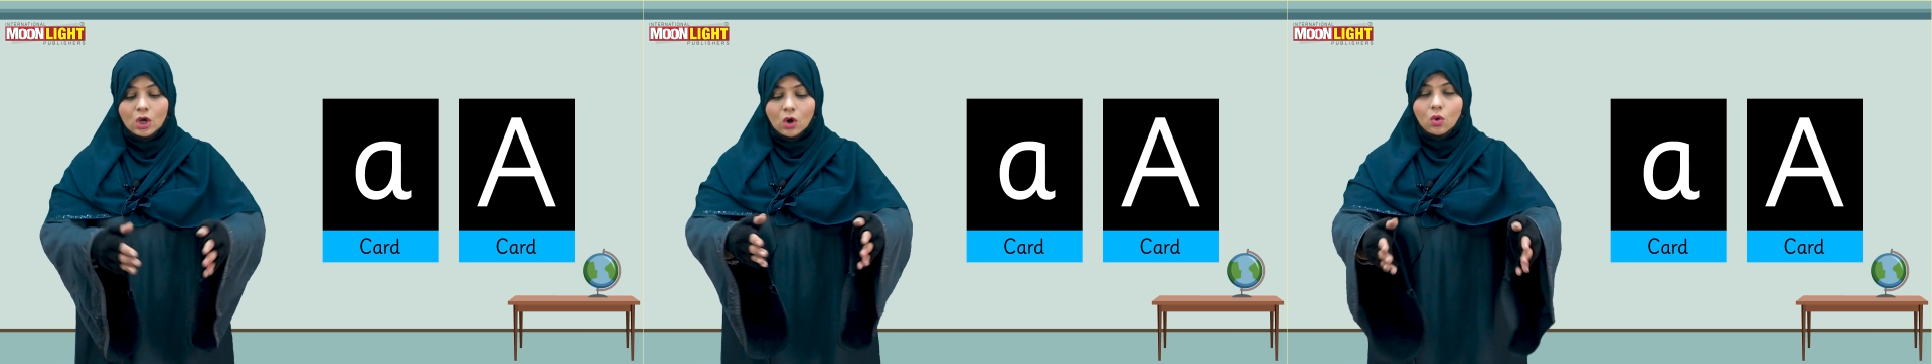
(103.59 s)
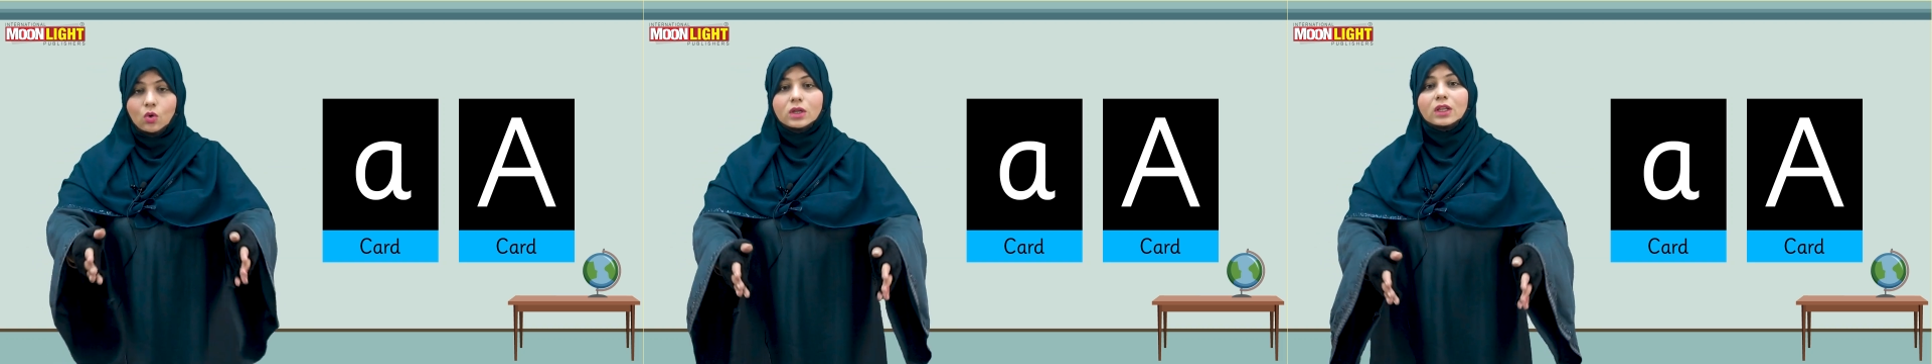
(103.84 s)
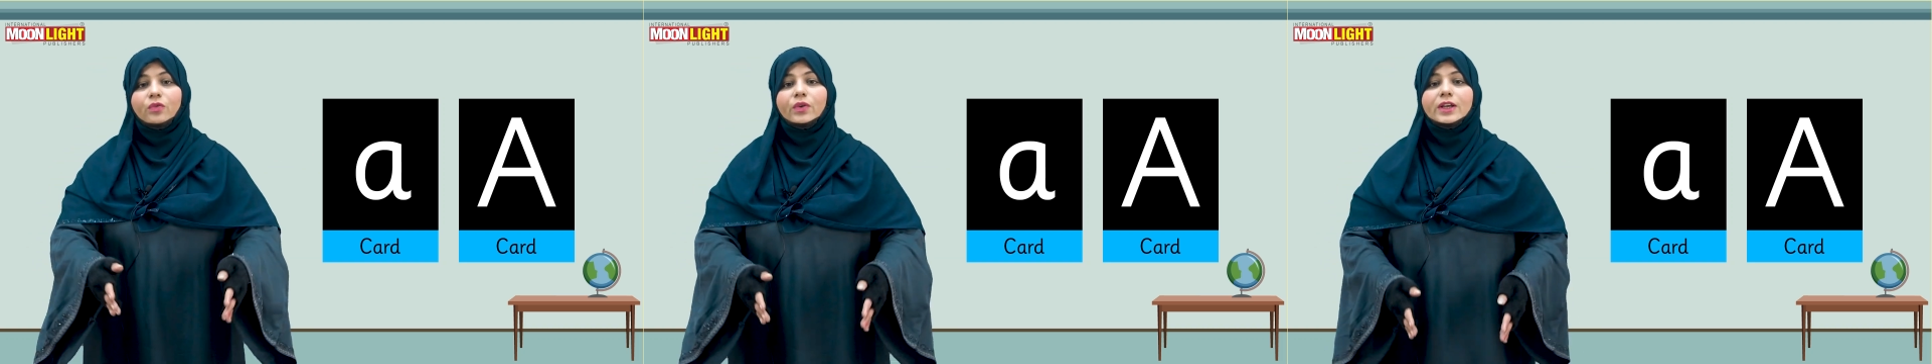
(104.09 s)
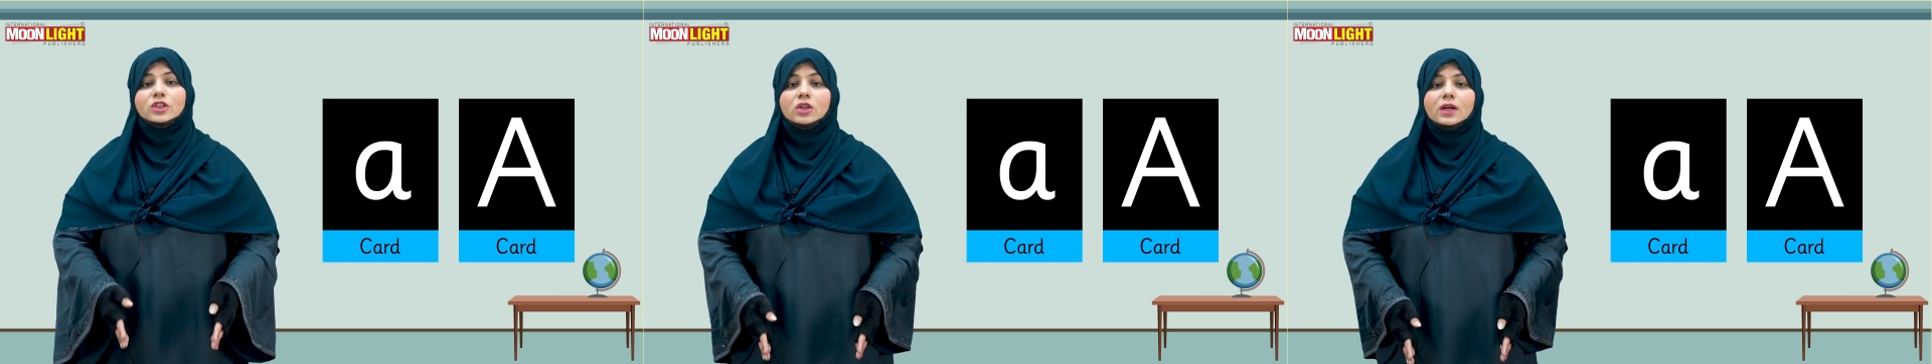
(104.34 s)
all the
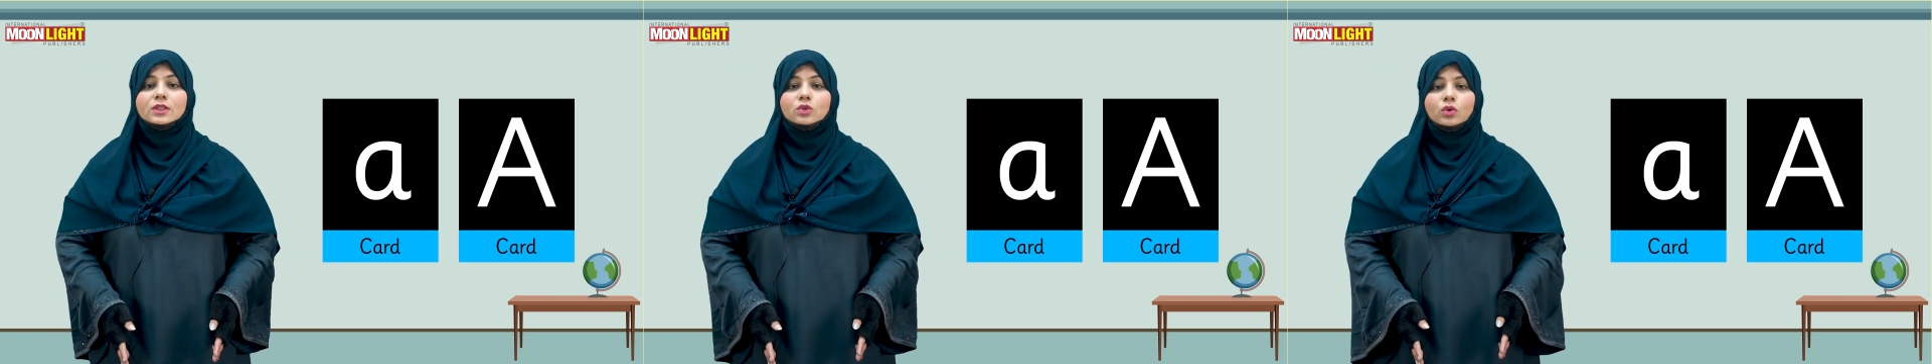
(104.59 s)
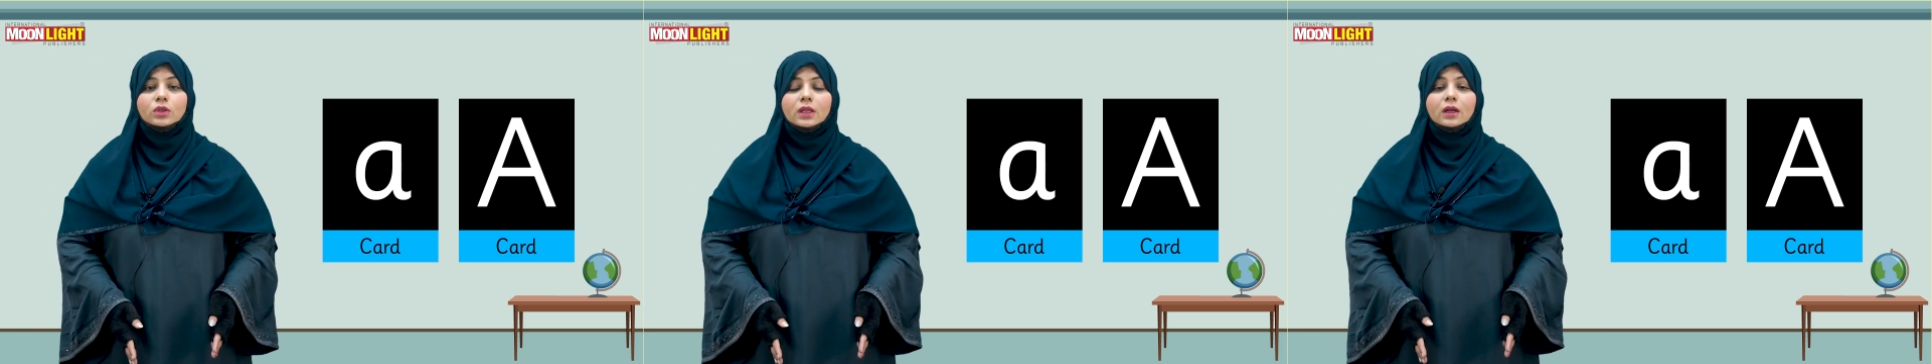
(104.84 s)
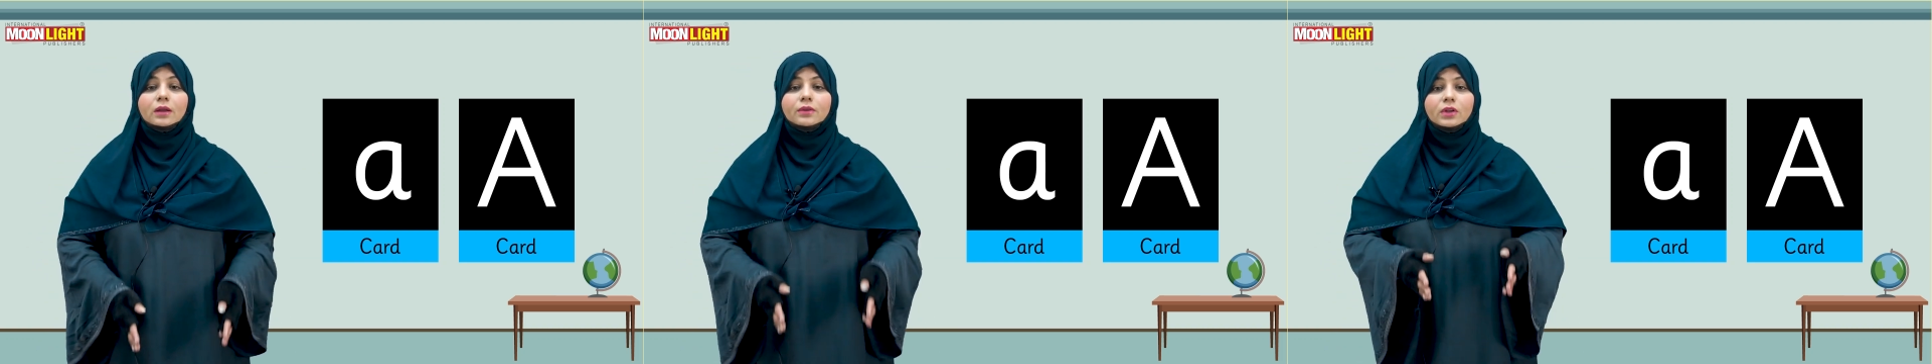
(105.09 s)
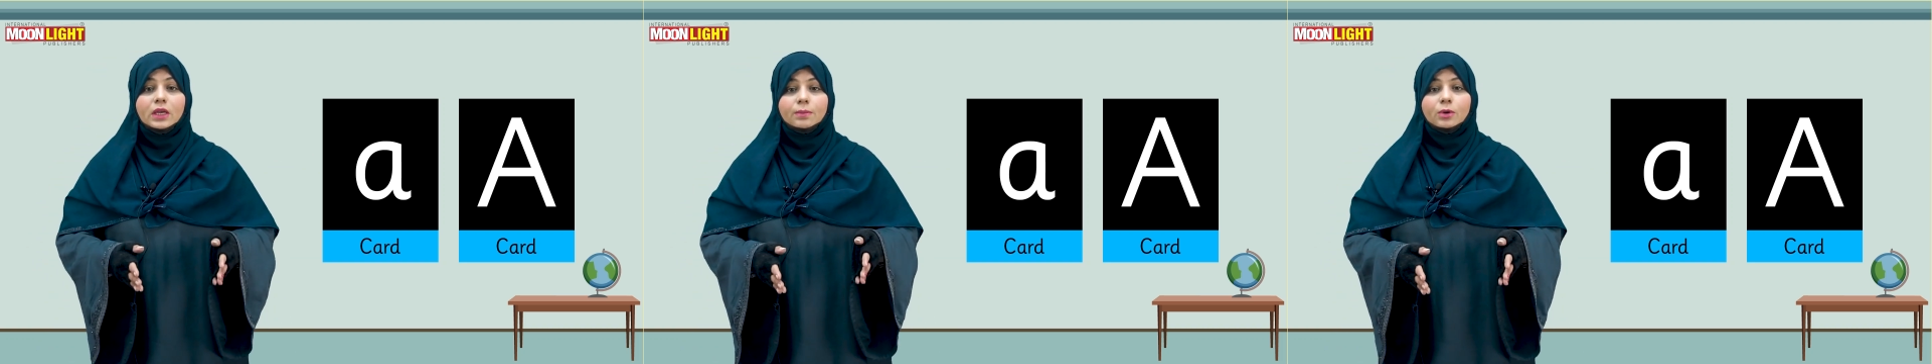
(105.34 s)
flashcards on the
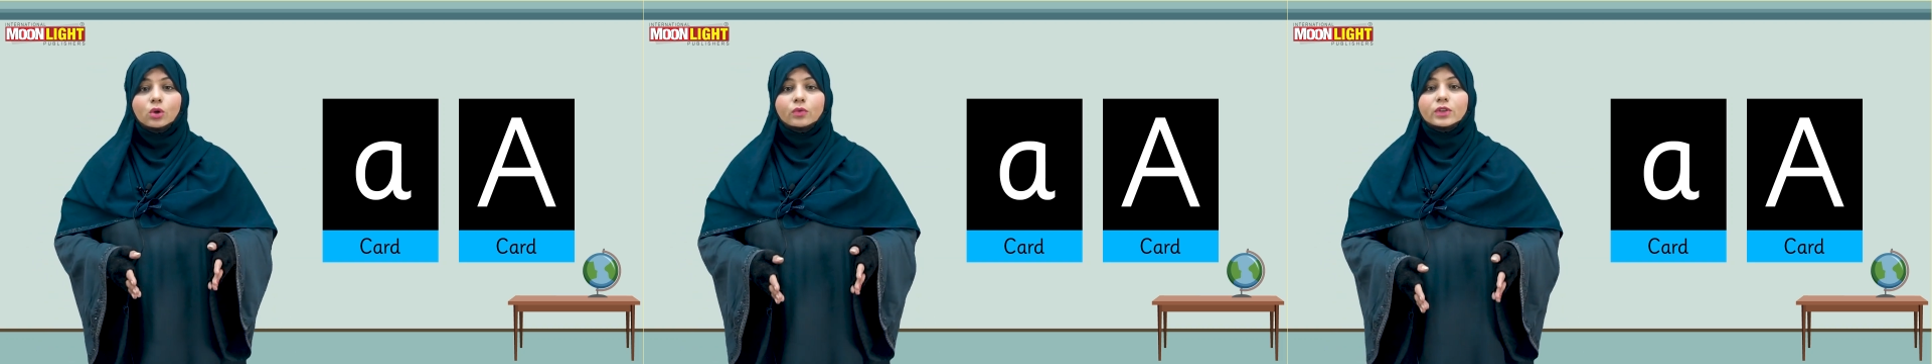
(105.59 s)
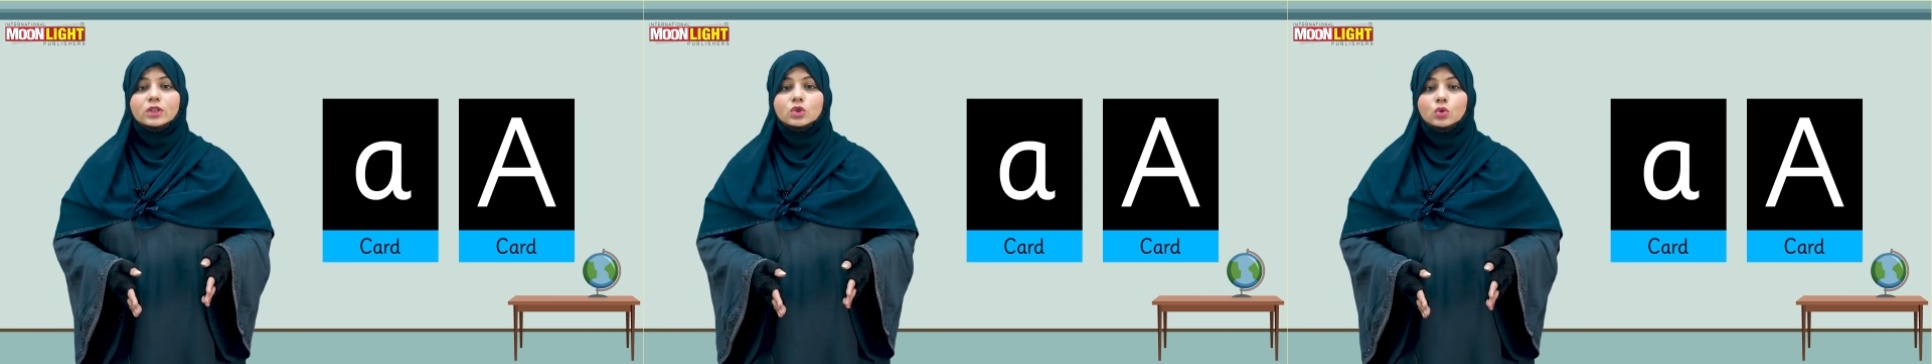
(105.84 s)
table of the